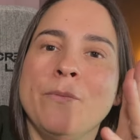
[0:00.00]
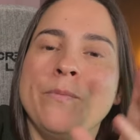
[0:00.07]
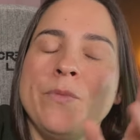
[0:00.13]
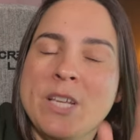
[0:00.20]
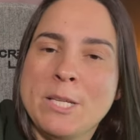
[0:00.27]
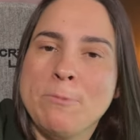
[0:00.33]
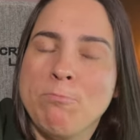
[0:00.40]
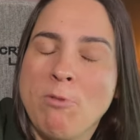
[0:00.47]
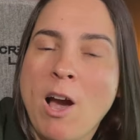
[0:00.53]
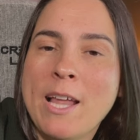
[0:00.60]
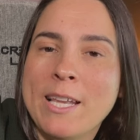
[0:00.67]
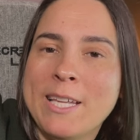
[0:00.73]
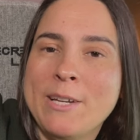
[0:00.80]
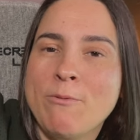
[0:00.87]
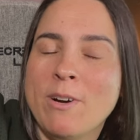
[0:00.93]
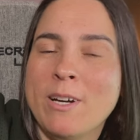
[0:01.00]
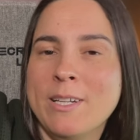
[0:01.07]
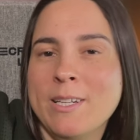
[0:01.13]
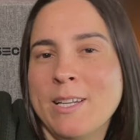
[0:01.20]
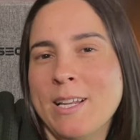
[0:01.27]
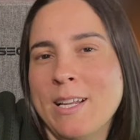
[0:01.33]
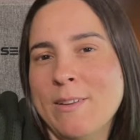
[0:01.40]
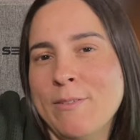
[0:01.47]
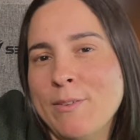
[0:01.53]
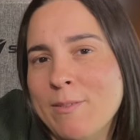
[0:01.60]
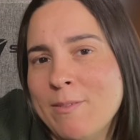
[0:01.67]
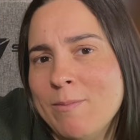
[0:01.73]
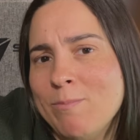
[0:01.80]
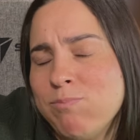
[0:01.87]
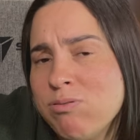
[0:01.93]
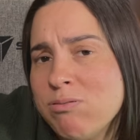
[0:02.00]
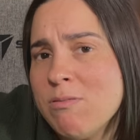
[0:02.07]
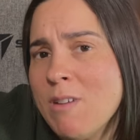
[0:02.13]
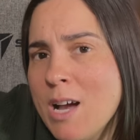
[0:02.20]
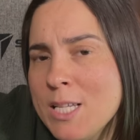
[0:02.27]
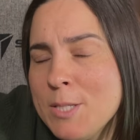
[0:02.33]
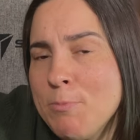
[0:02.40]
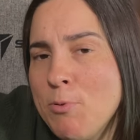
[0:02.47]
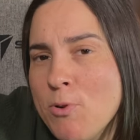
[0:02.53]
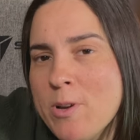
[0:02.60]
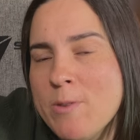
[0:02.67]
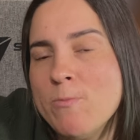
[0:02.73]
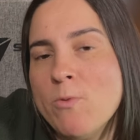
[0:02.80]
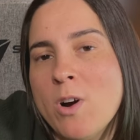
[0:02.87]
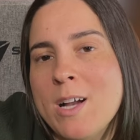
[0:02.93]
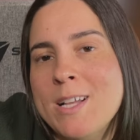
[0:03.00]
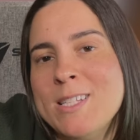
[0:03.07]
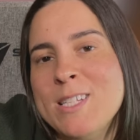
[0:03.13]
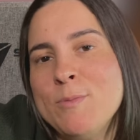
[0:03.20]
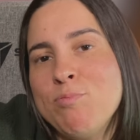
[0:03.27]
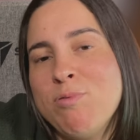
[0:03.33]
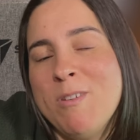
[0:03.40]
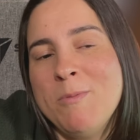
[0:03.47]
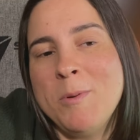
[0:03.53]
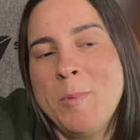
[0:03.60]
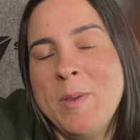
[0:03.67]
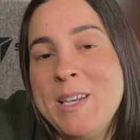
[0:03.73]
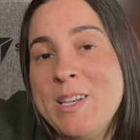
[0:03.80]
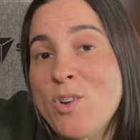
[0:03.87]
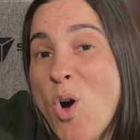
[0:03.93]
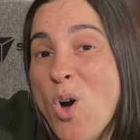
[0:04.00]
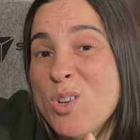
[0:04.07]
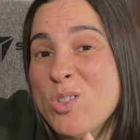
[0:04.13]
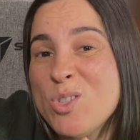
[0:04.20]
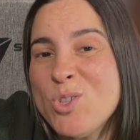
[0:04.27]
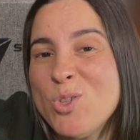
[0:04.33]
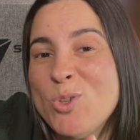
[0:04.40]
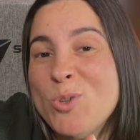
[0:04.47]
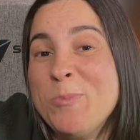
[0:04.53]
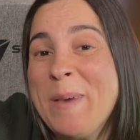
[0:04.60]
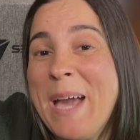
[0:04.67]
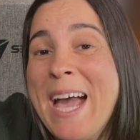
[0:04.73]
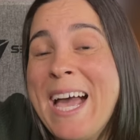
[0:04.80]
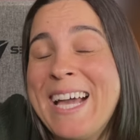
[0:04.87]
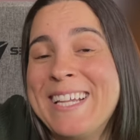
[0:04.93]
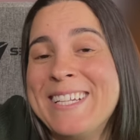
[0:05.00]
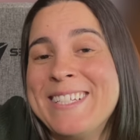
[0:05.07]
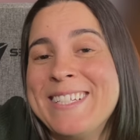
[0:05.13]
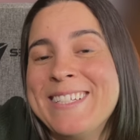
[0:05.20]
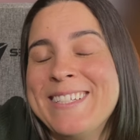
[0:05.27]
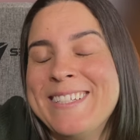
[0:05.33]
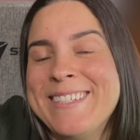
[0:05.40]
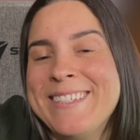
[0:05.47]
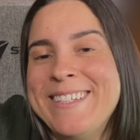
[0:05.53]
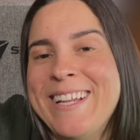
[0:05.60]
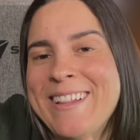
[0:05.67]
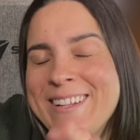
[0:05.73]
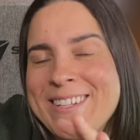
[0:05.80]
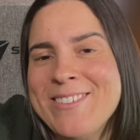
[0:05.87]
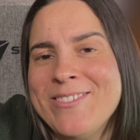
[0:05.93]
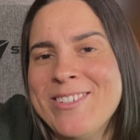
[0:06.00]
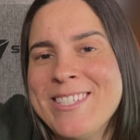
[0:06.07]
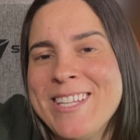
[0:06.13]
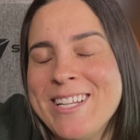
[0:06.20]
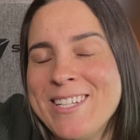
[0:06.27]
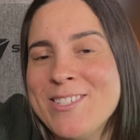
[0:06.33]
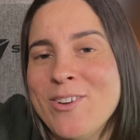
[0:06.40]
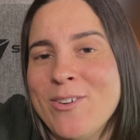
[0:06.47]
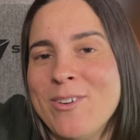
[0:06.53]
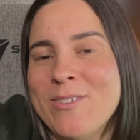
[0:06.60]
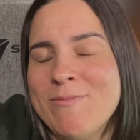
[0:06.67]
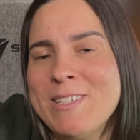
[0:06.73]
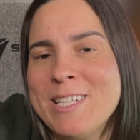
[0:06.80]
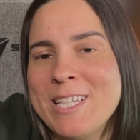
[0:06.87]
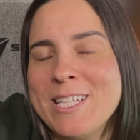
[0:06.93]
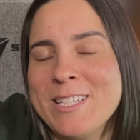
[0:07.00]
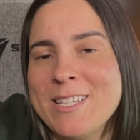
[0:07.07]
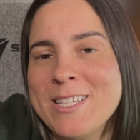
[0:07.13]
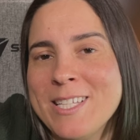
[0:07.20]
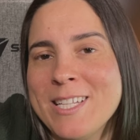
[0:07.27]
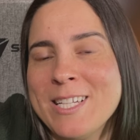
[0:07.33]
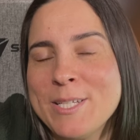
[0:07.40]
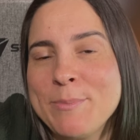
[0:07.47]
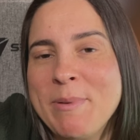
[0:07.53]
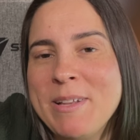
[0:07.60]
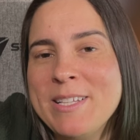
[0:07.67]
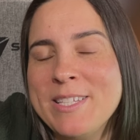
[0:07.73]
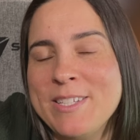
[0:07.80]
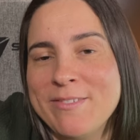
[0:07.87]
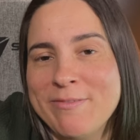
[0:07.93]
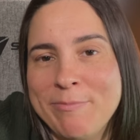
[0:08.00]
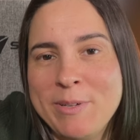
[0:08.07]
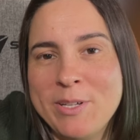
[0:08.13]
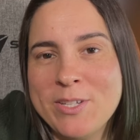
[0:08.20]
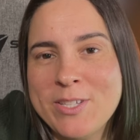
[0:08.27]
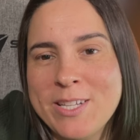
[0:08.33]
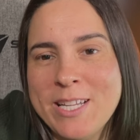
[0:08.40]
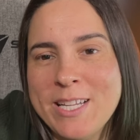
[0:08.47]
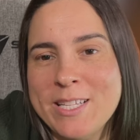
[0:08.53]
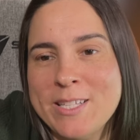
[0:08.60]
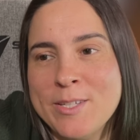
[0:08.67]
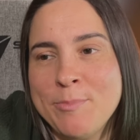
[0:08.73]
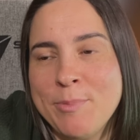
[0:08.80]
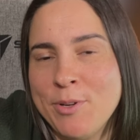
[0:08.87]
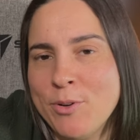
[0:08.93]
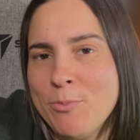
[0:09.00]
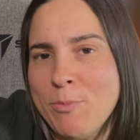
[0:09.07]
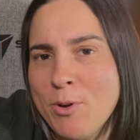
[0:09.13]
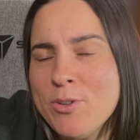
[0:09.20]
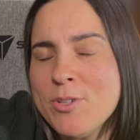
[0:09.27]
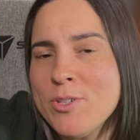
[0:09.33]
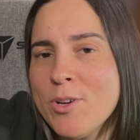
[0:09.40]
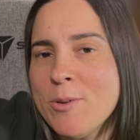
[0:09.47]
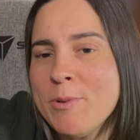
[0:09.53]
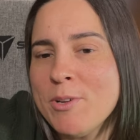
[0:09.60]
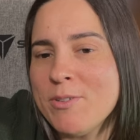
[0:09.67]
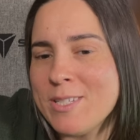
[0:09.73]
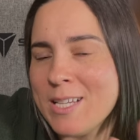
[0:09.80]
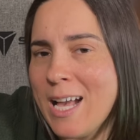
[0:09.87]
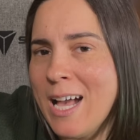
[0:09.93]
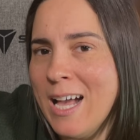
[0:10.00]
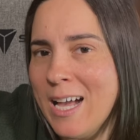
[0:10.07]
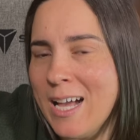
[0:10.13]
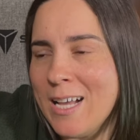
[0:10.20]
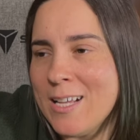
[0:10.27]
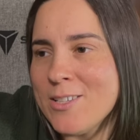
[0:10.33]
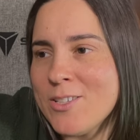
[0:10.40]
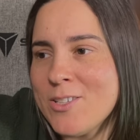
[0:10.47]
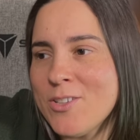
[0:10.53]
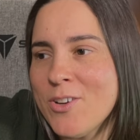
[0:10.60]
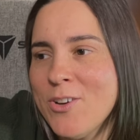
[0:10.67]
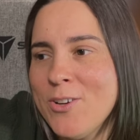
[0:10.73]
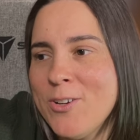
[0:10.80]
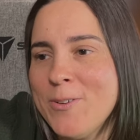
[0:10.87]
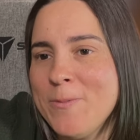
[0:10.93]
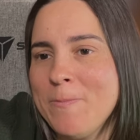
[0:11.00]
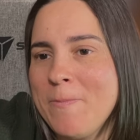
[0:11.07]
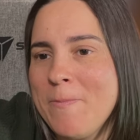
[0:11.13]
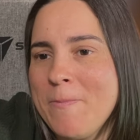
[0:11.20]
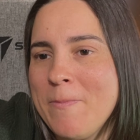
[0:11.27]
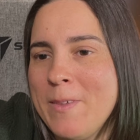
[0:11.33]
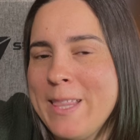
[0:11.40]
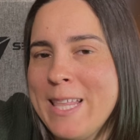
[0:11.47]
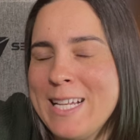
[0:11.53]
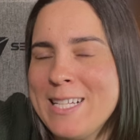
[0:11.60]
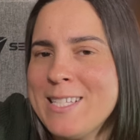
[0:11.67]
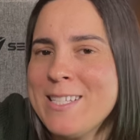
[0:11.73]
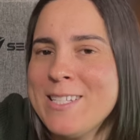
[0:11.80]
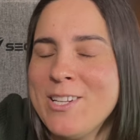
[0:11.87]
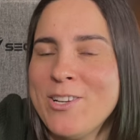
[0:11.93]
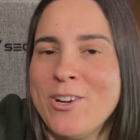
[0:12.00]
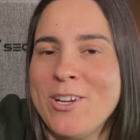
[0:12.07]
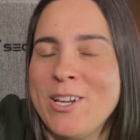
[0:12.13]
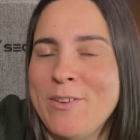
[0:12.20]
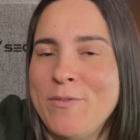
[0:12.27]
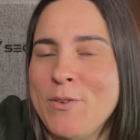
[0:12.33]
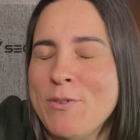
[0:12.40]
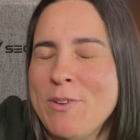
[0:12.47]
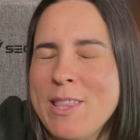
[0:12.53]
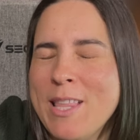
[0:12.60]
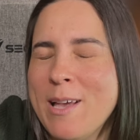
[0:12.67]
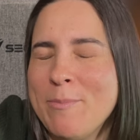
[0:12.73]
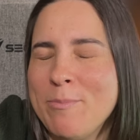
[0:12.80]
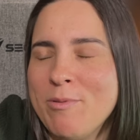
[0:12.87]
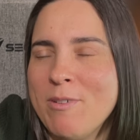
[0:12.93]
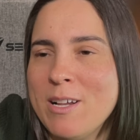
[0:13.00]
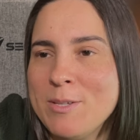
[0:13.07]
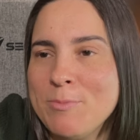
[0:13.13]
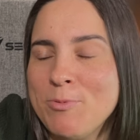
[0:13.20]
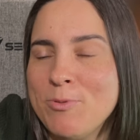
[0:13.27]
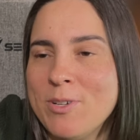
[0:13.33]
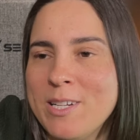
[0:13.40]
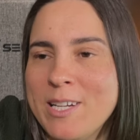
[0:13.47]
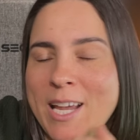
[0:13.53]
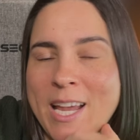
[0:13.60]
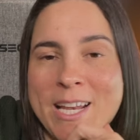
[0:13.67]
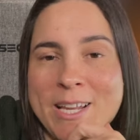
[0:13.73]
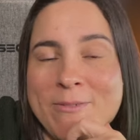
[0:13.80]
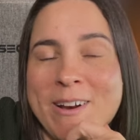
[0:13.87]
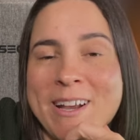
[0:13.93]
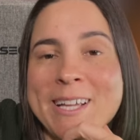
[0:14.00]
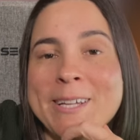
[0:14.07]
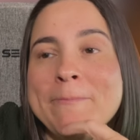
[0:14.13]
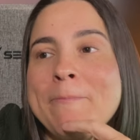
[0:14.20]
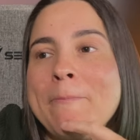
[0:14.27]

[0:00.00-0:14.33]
This Breitling one, price point-wise, is probably not too bad. Now, that's not to say it's not ridiculously expensive, because it is, but most Tourbillons are, so that's, you know, if you're in that price point anyway,